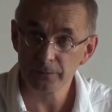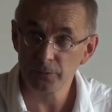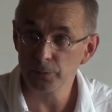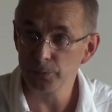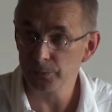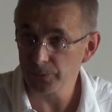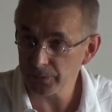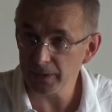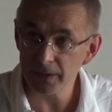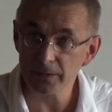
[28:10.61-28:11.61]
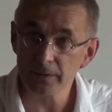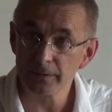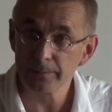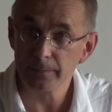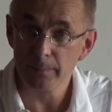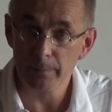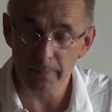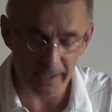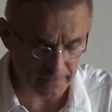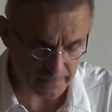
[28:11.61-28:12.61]
to say it
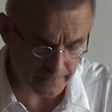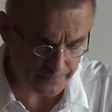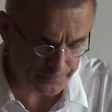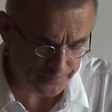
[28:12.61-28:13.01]
mildly.